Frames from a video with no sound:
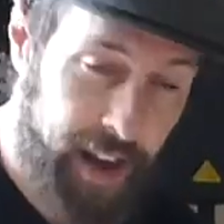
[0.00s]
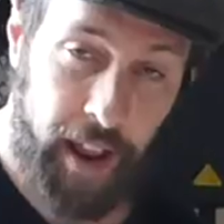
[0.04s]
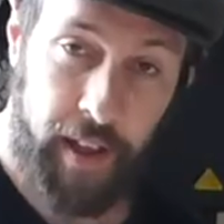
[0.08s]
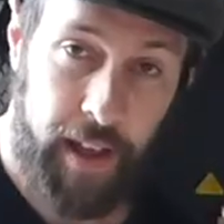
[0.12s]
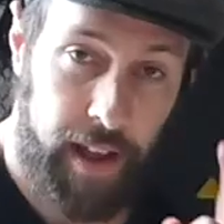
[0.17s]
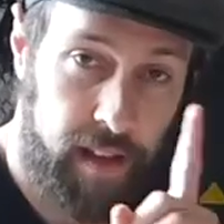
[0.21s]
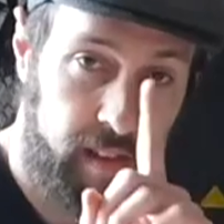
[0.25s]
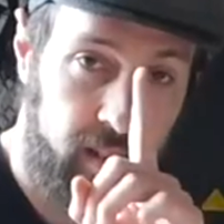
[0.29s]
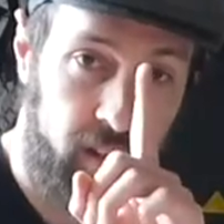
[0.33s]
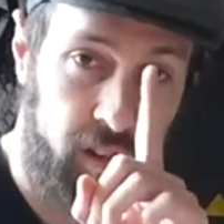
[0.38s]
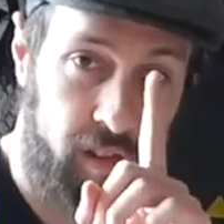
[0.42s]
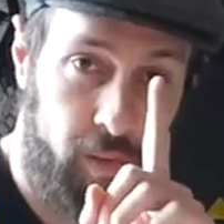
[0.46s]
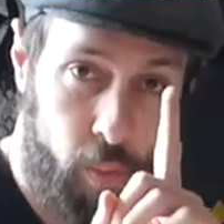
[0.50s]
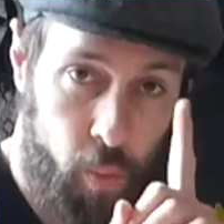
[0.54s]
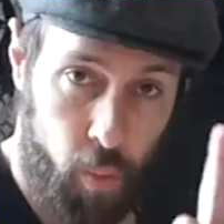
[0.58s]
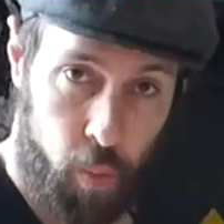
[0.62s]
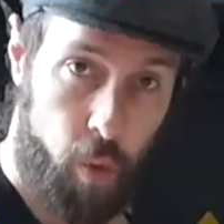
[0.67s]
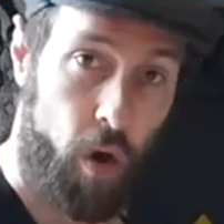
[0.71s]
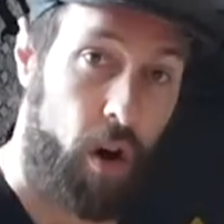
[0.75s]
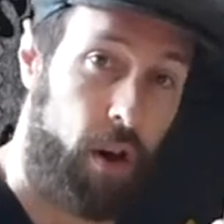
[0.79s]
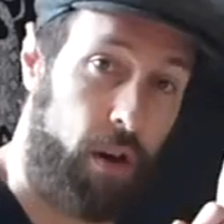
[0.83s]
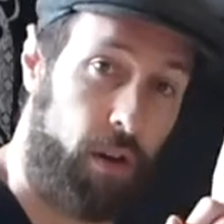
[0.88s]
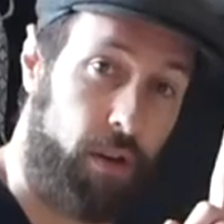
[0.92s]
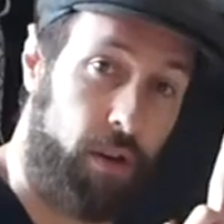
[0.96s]
Now that's just
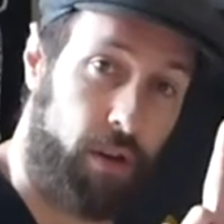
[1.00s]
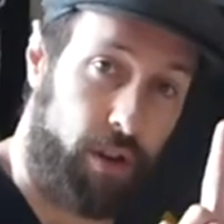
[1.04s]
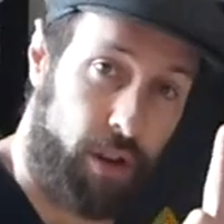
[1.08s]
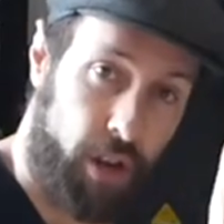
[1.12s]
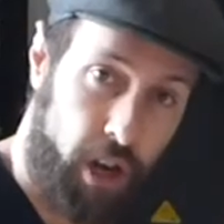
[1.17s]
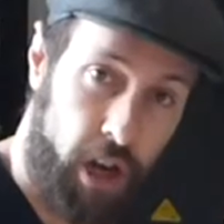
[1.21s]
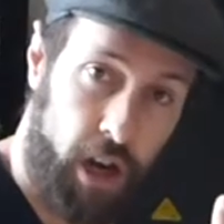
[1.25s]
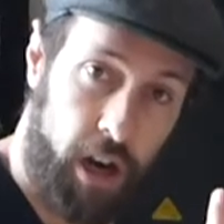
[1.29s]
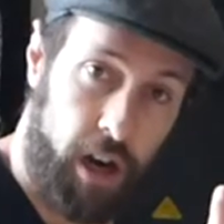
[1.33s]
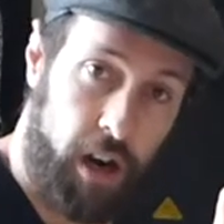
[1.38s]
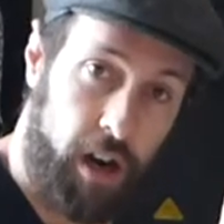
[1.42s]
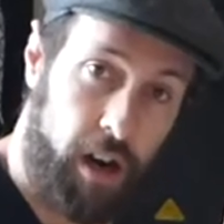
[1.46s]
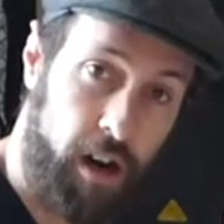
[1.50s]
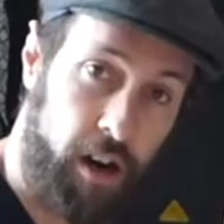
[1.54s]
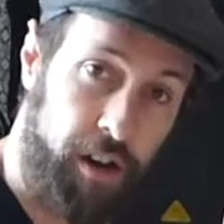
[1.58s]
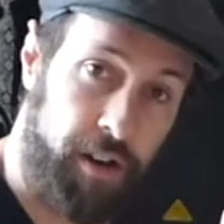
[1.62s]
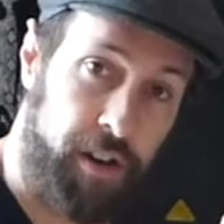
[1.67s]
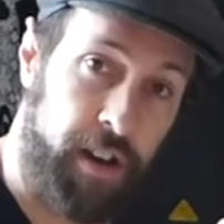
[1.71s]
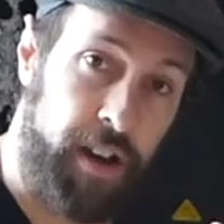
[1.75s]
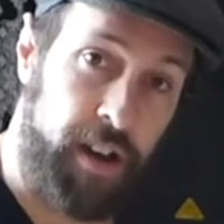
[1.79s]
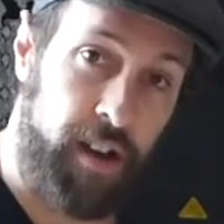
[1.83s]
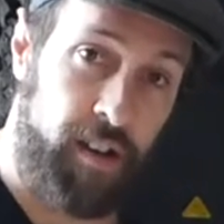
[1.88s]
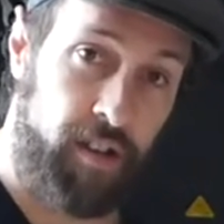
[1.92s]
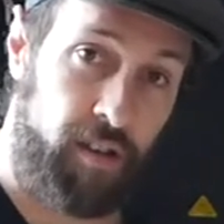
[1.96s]
one
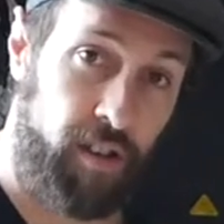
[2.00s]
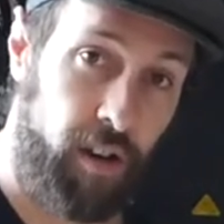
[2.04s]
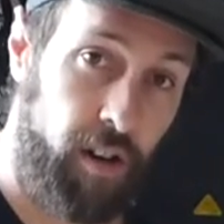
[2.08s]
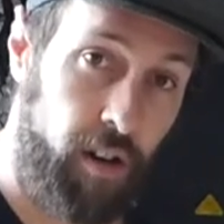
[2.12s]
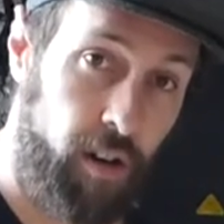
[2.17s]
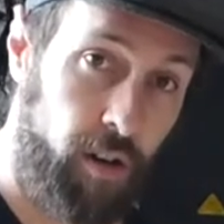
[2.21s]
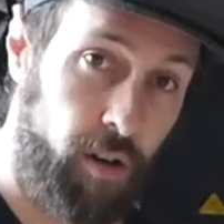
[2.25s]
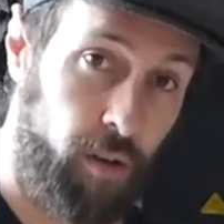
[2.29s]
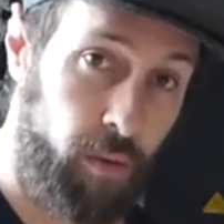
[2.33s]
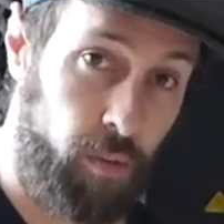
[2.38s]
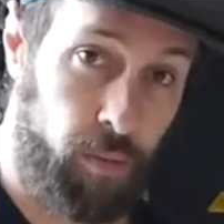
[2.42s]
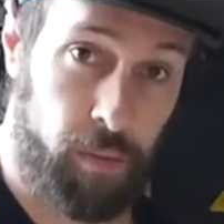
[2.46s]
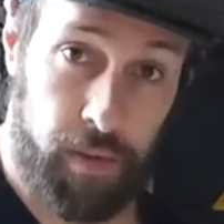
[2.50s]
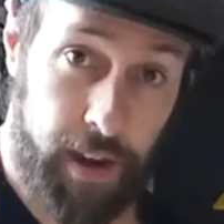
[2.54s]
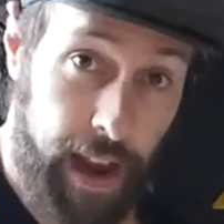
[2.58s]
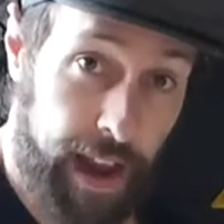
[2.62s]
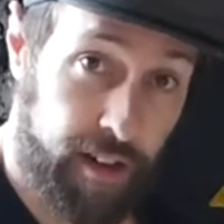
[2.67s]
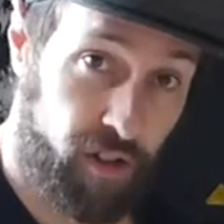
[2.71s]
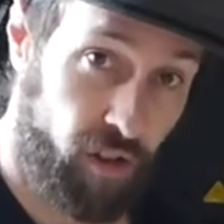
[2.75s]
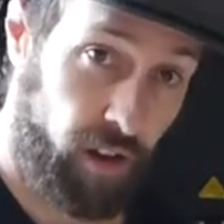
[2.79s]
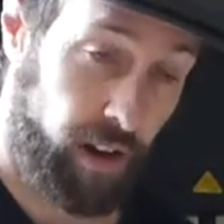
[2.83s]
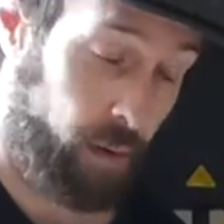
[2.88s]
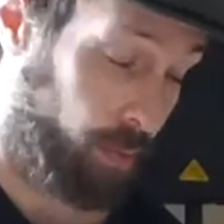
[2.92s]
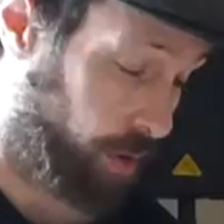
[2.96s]
card, so
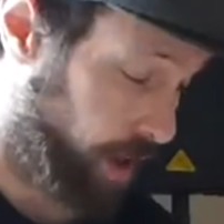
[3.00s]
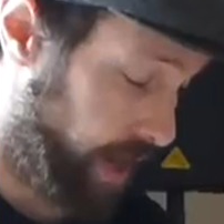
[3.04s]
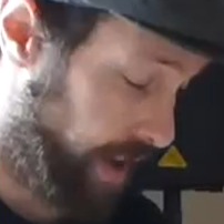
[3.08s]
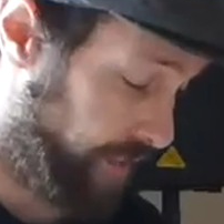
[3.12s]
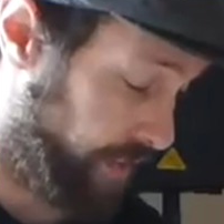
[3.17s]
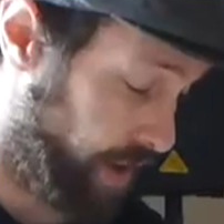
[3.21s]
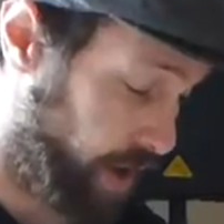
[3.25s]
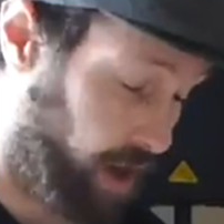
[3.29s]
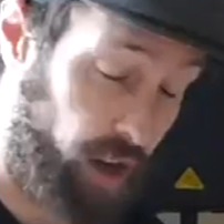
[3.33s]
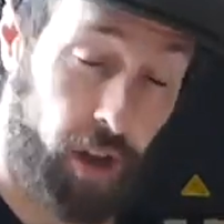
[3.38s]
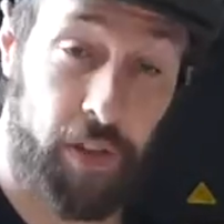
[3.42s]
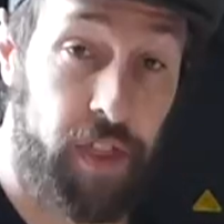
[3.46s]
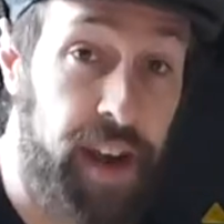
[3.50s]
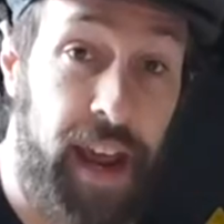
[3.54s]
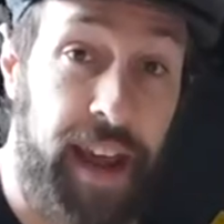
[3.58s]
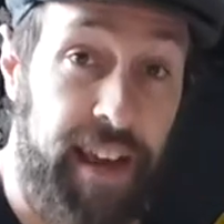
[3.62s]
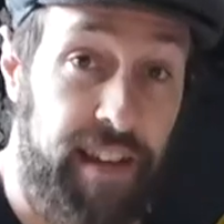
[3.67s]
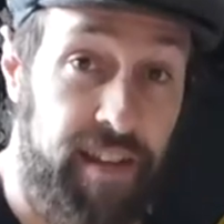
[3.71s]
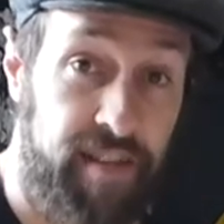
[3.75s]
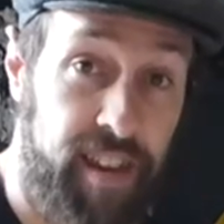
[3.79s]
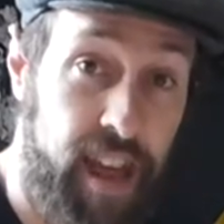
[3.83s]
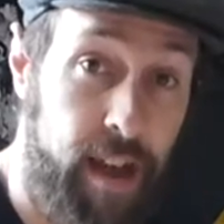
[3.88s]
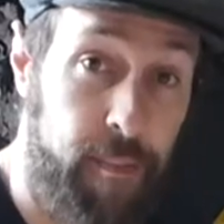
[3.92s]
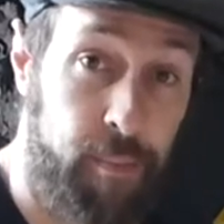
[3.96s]
naturally we're going to have a look at the
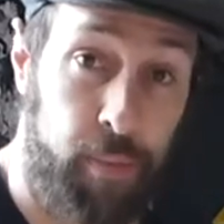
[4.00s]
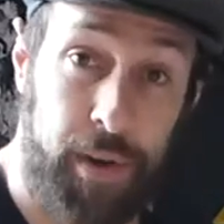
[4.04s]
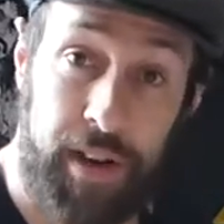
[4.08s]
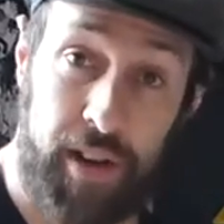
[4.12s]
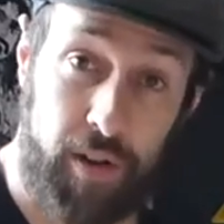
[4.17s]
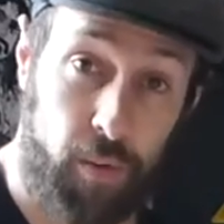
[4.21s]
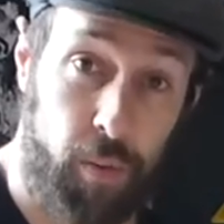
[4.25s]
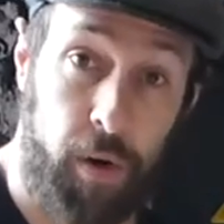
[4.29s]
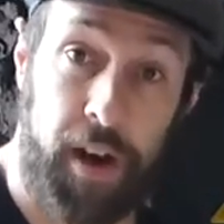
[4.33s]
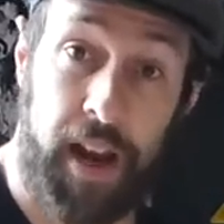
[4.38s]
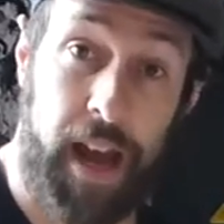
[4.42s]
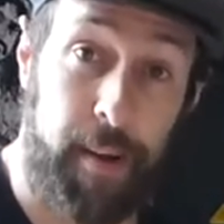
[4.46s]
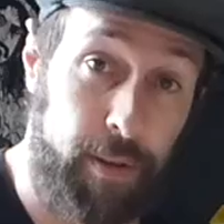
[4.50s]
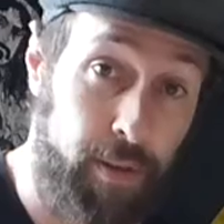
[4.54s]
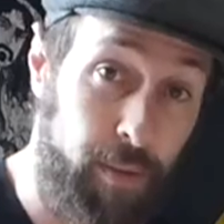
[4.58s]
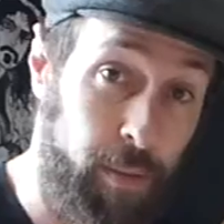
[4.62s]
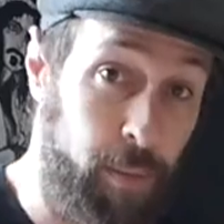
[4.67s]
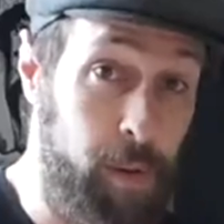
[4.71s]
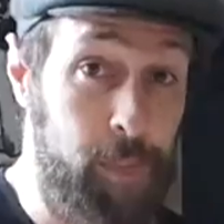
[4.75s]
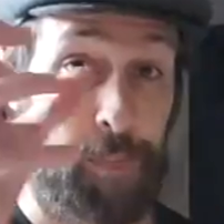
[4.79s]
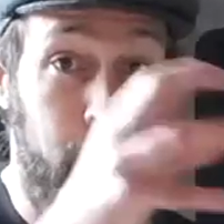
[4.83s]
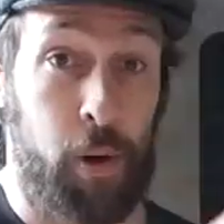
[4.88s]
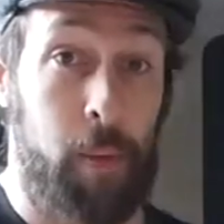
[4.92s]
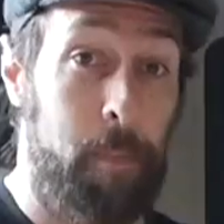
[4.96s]
next step, which is what happens
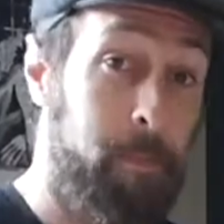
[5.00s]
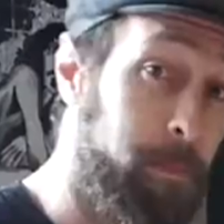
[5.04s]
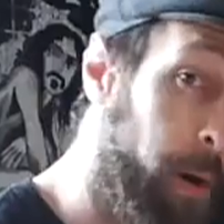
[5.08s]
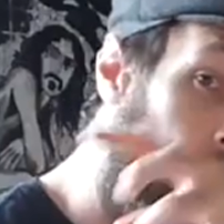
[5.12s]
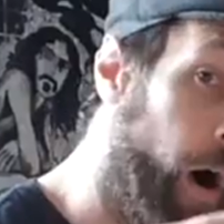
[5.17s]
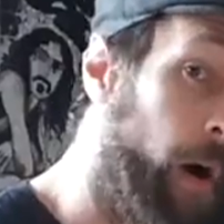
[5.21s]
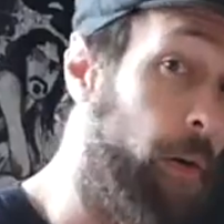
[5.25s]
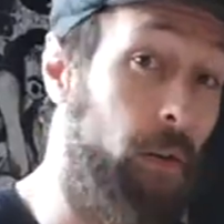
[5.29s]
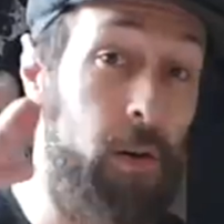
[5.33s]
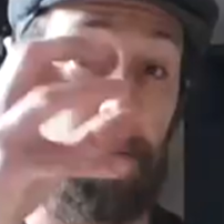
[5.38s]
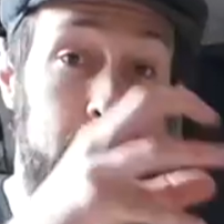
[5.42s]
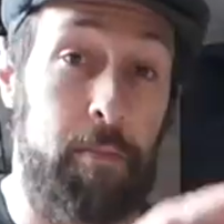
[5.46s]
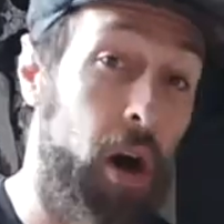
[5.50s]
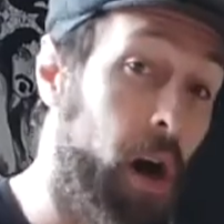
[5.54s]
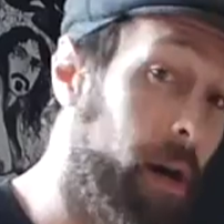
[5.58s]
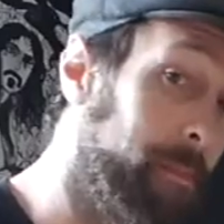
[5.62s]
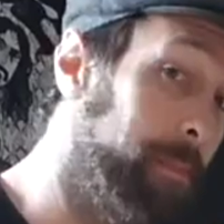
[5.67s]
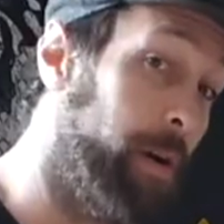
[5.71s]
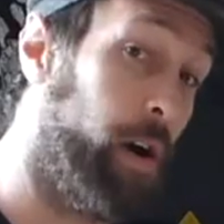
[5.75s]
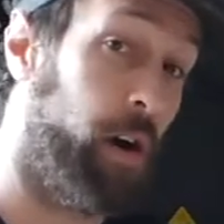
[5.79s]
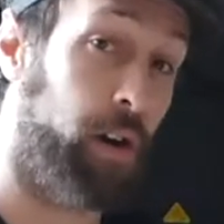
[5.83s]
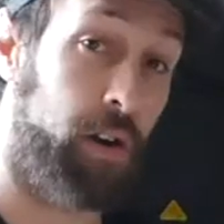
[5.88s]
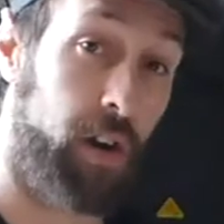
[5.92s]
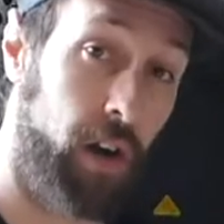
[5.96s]
when we put more and
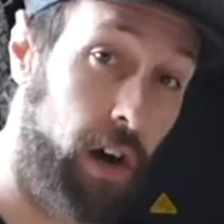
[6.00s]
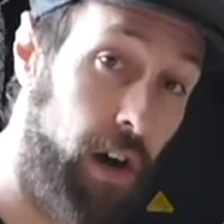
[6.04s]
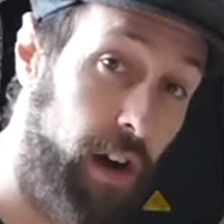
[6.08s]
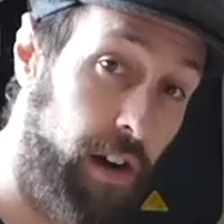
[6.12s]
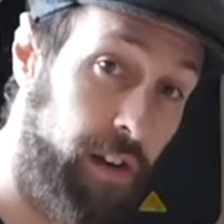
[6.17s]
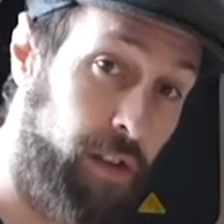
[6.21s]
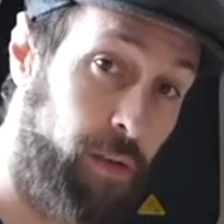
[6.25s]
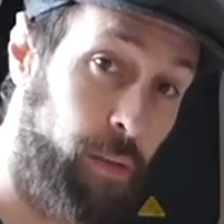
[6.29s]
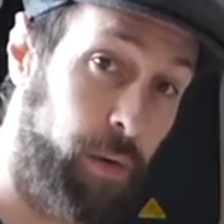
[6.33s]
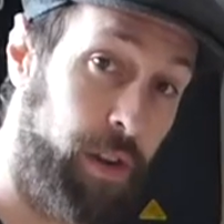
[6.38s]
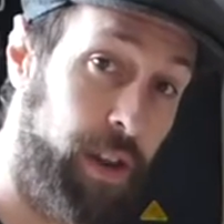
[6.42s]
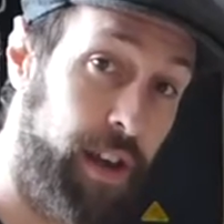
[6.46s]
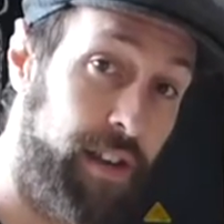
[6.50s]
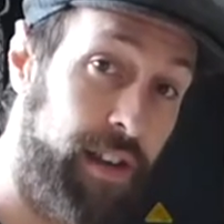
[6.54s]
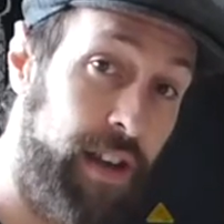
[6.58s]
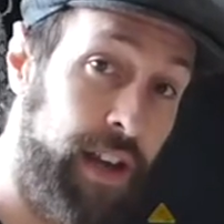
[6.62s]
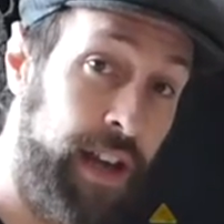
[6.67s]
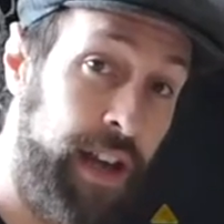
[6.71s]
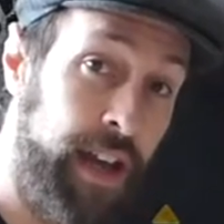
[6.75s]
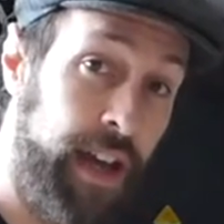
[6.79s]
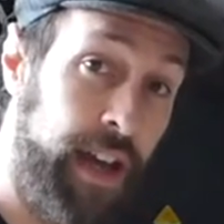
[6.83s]
more cards with it.